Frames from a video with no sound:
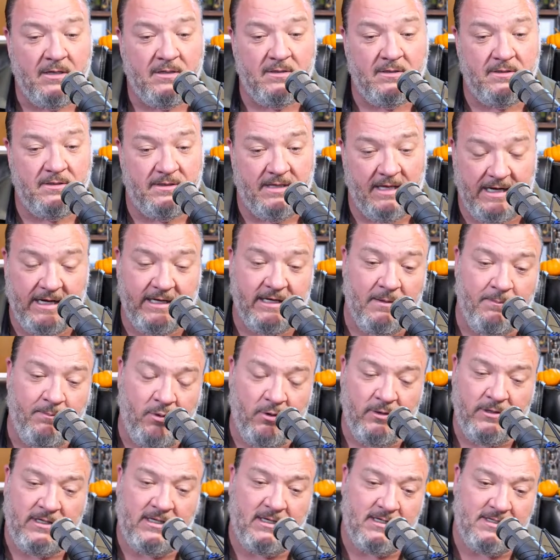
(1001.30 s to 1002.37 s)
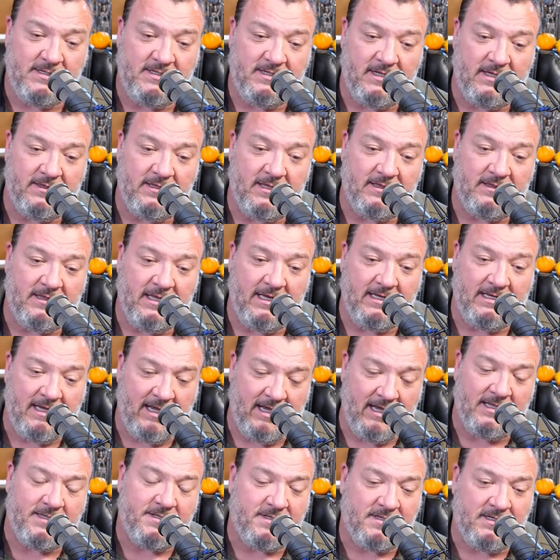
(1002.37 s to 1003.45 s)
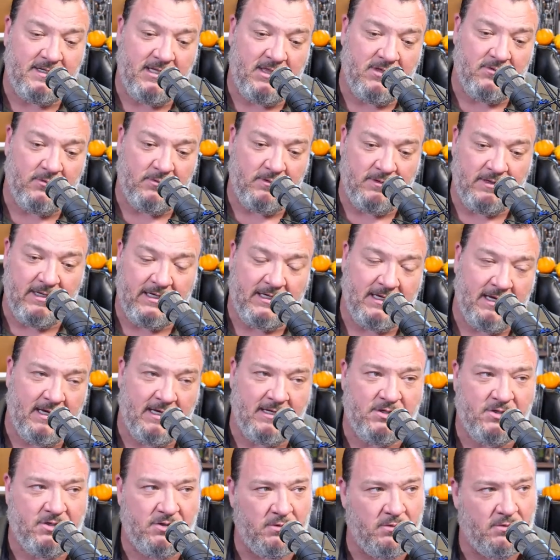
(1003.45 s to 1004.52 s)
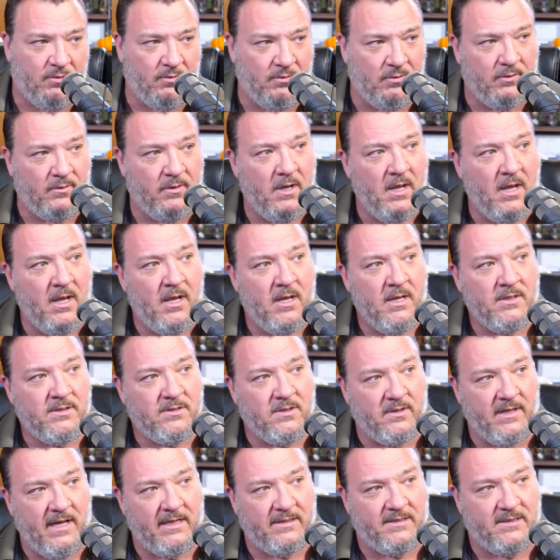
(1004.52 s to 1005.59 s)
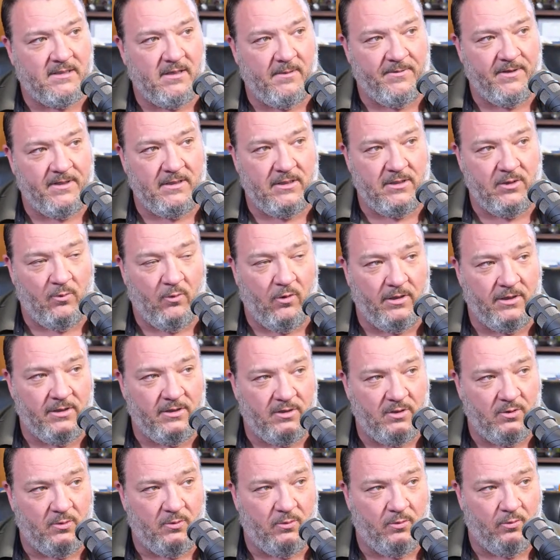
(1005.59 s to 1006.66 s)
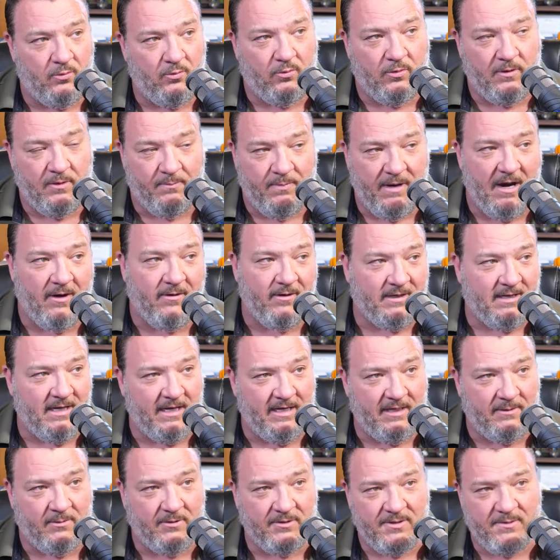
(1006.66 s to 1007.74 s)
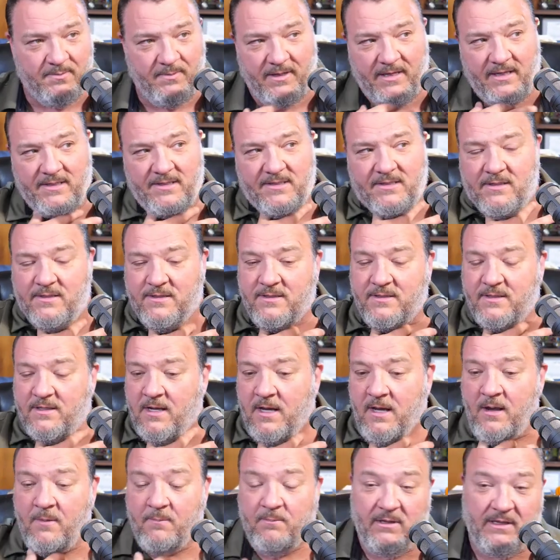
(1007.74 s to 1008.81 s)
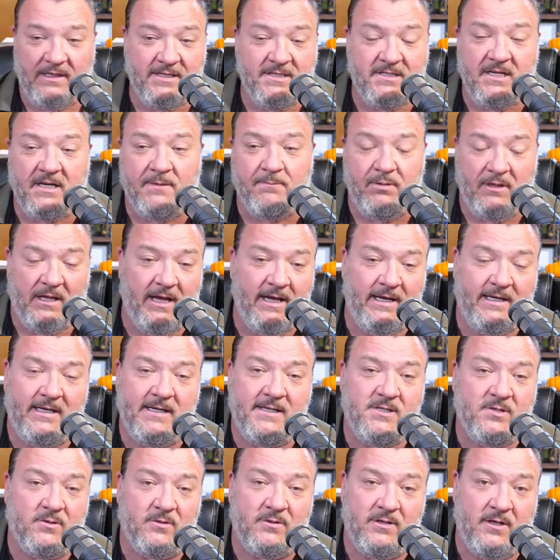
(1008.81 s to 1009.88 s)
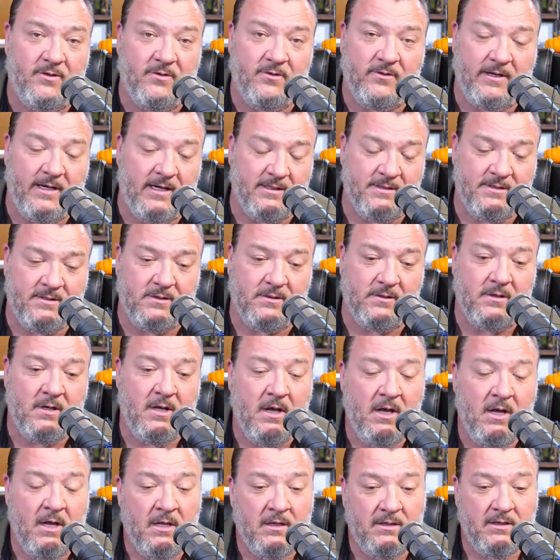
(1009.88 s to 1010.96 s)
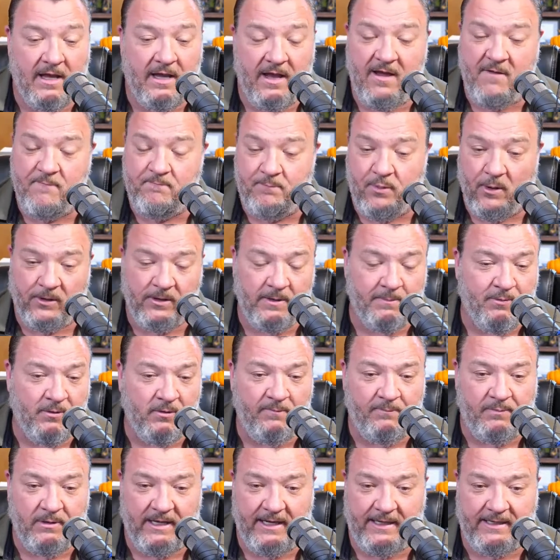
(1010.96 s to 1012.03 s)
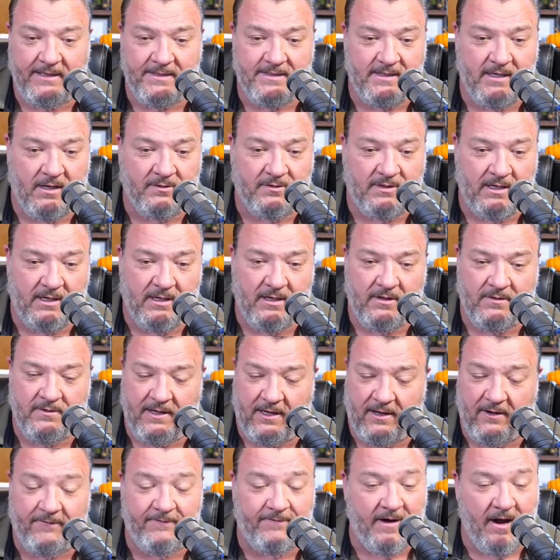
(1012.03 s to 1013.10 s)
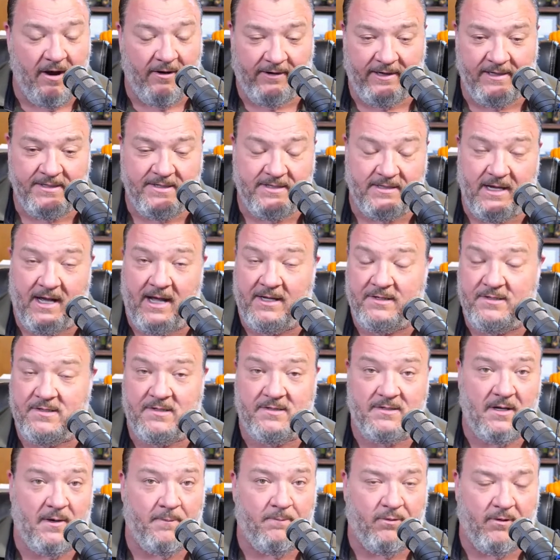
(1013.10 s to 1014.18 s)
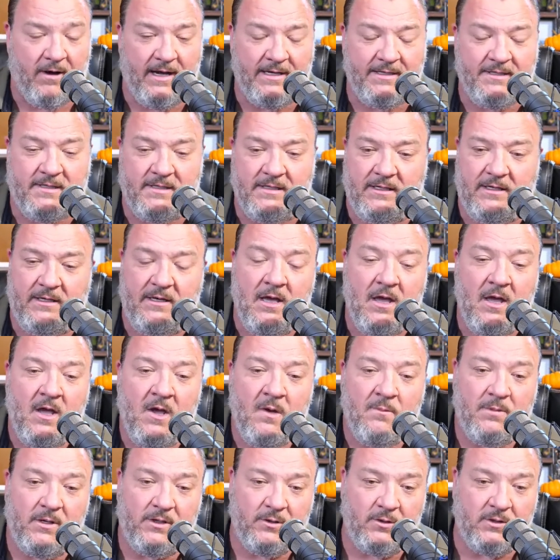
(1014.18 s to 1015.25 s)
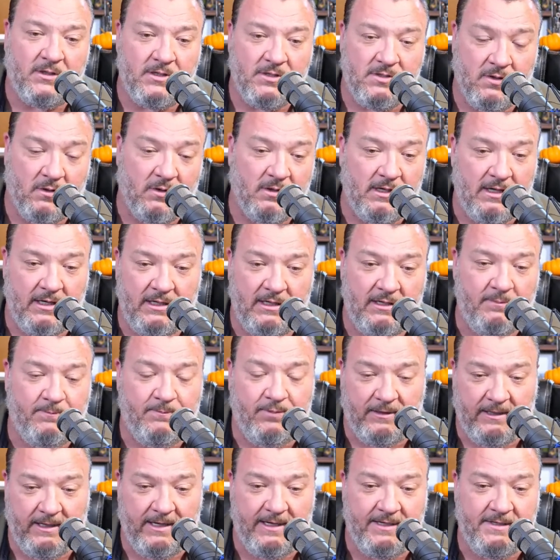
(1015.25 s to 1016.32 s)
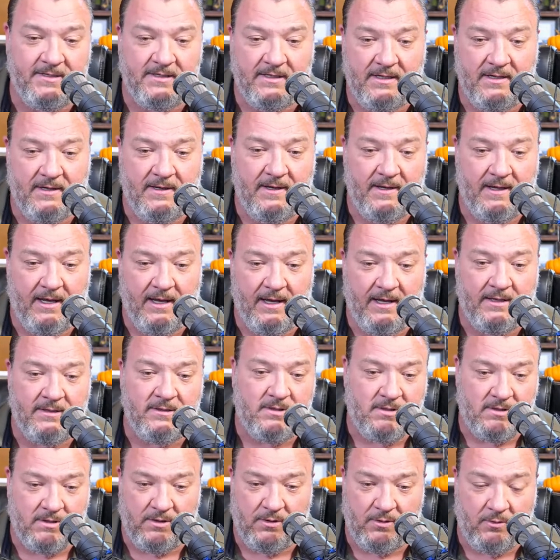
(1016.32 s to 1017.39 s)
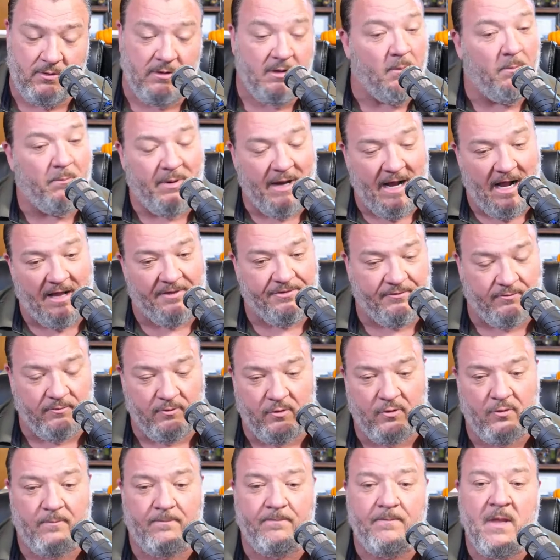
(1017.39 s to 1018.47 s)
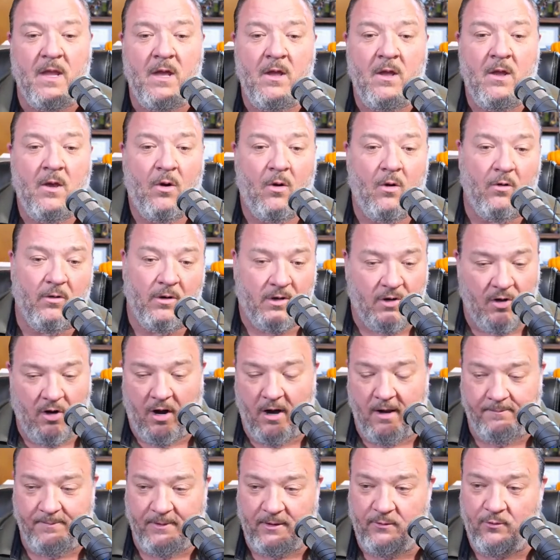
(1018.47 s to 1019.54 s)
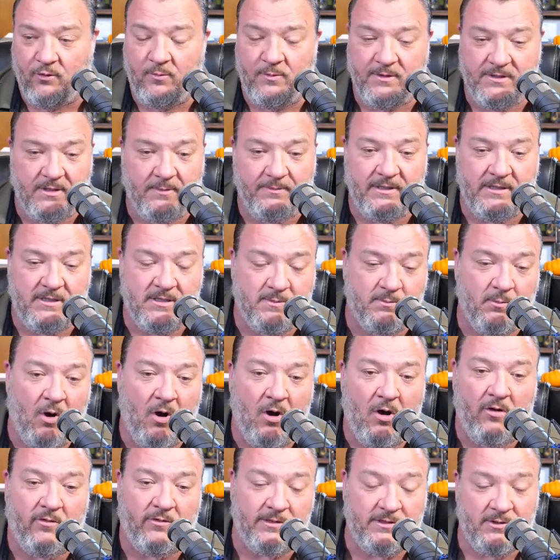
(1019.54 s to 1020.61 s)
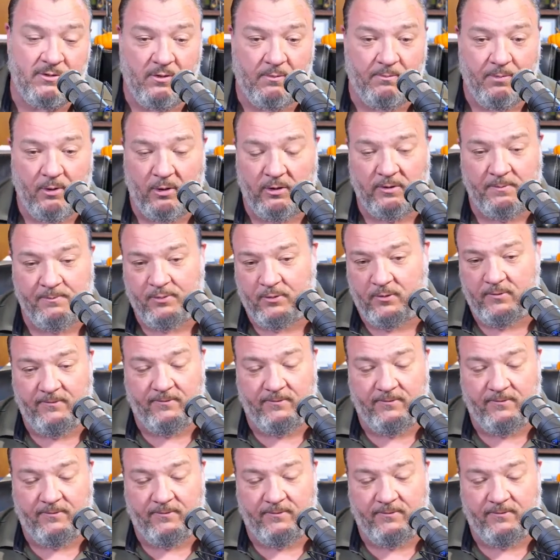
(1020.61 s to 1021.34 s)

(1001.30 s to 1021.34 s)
that I can put kids in that they can't see through, they can't shoot through. So that's something that you want to do with barricadable spaces. Ballistic blankets are another answer. They have bulletproof blankets out there that are various sizes. They're pricey, but you can turn any place into a bathroom or a copy room or something small into a bulletproof